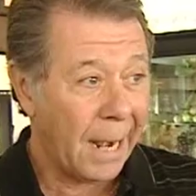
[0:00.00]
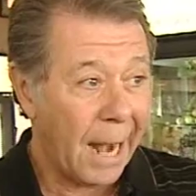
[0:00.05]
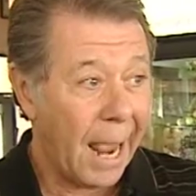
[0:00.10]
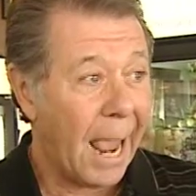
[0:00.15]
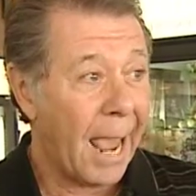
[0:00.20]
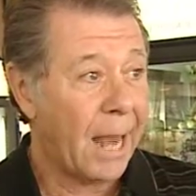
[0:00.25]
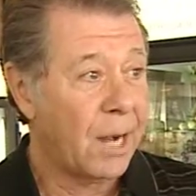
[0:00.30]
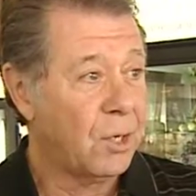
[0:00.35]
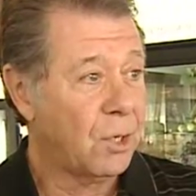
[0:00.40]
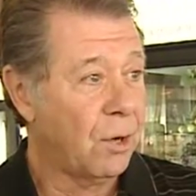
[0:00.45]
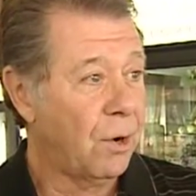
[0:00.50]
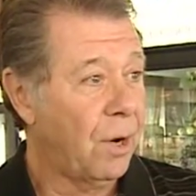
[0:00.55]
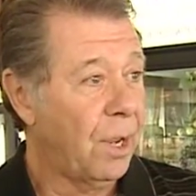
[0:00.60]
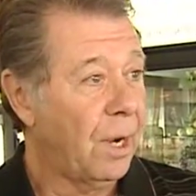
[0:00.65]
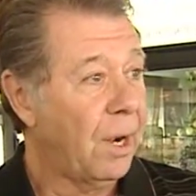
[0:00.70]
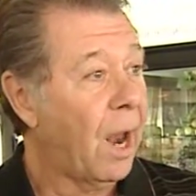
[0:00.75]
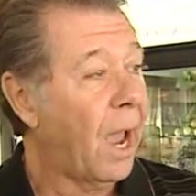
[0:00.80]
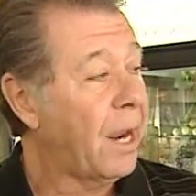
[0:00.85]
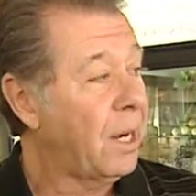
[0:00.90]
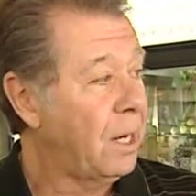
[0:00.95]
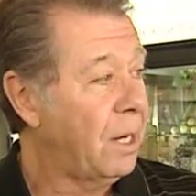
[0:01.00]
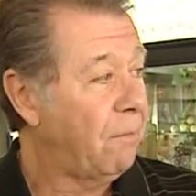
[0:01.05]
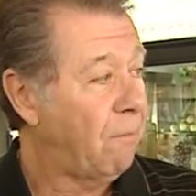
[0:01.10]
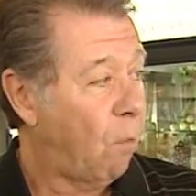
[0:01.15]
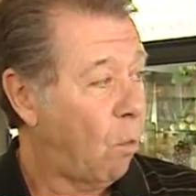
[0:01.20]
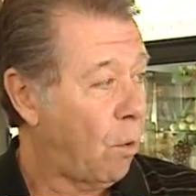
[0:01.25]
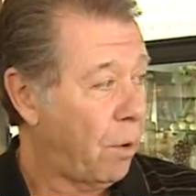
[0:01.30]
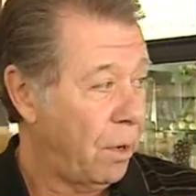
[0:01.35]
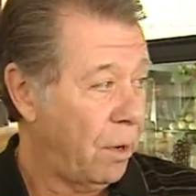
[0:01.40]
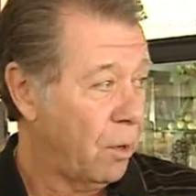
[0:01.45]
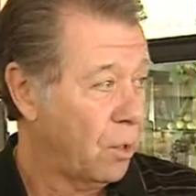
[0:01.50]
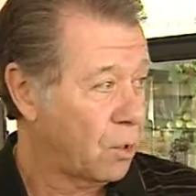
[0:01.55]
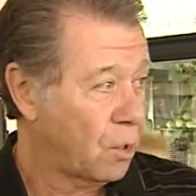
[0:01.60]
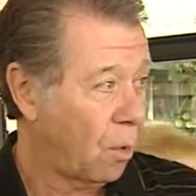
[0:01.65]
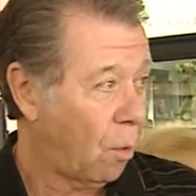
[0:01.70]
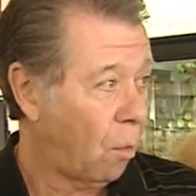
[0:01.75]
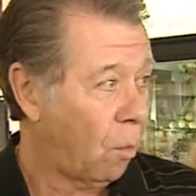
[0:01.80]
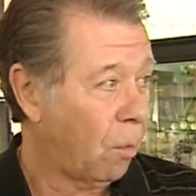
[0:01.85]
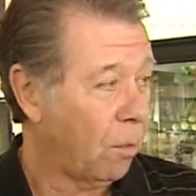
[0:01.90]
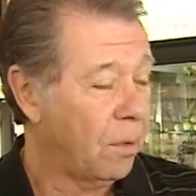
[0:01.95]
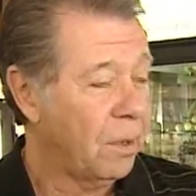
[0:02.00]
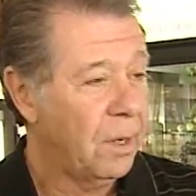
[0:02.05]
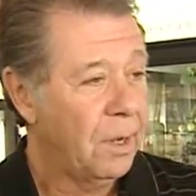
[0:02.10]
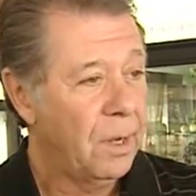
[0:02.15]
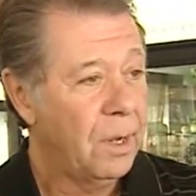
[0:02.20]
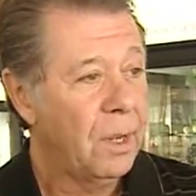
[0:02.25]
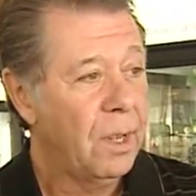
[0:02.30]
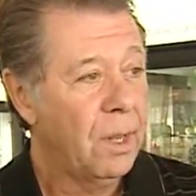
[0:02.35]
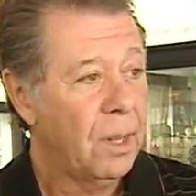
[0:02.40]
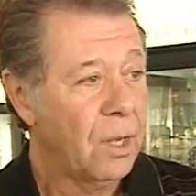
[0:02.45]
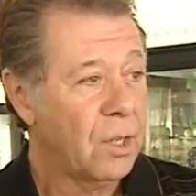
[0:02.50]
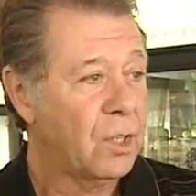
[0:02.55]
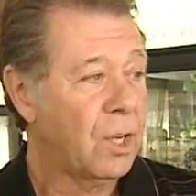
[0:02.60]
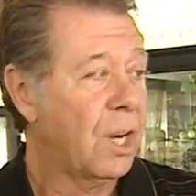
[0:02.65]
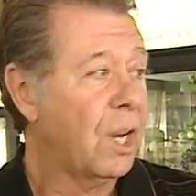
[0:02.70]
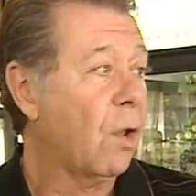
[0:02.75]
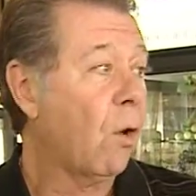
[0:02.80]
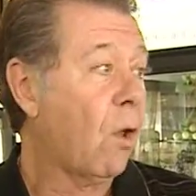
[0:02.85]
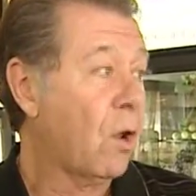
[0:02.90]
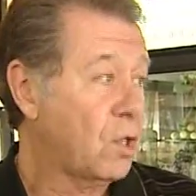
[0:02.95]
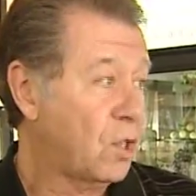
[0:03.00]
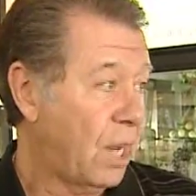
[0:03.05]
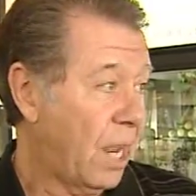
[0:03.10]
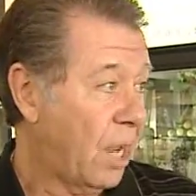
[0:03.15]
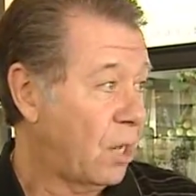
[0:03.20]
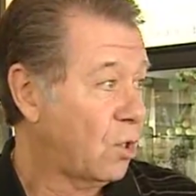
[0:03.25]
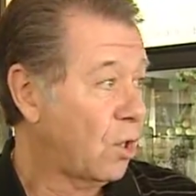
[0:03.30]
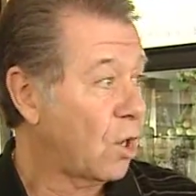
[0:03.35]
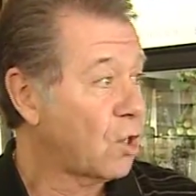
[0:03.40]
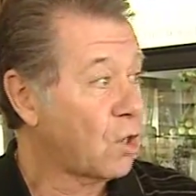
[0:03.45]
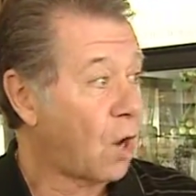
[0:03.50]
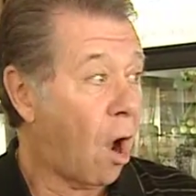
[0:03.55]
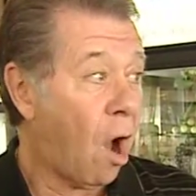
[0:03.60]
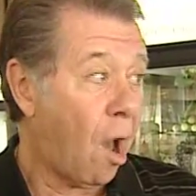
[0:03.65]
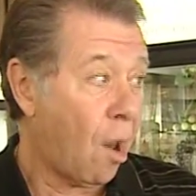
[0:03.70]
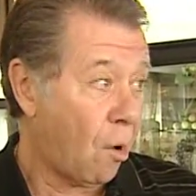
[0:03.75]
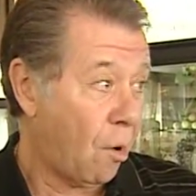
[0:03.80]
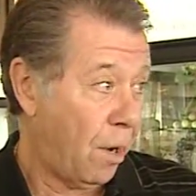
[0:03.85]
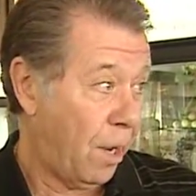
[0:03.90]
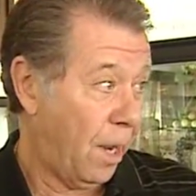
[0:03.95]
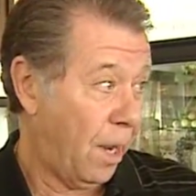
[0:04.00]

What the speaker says: dad turning 94 years old, the city of Los Angeles honored